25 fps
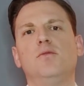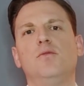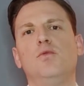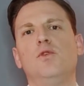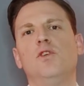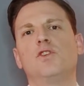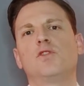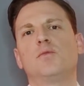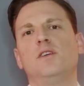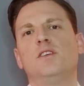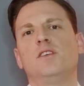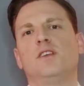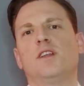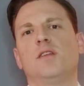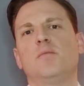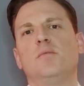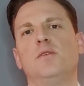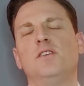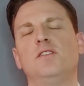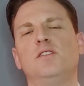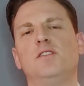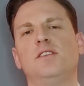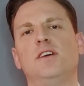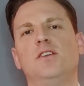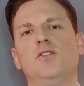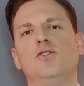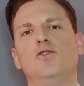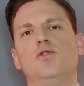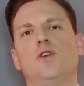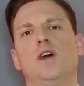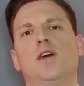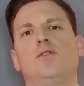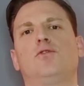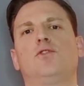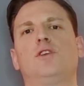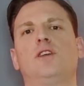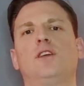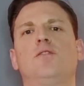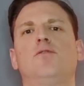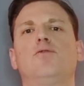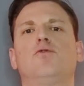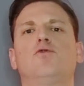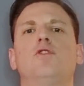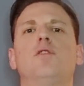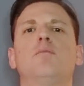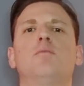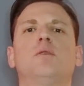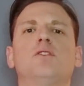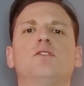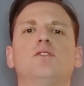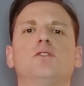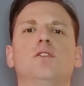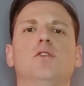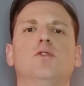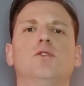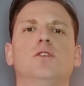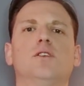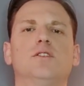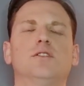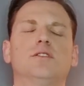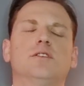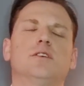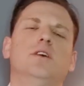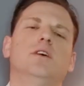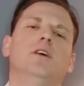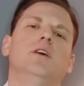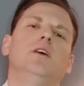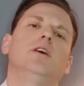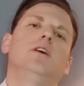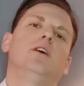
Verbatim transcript: which basically means that you have to give 3 months notice.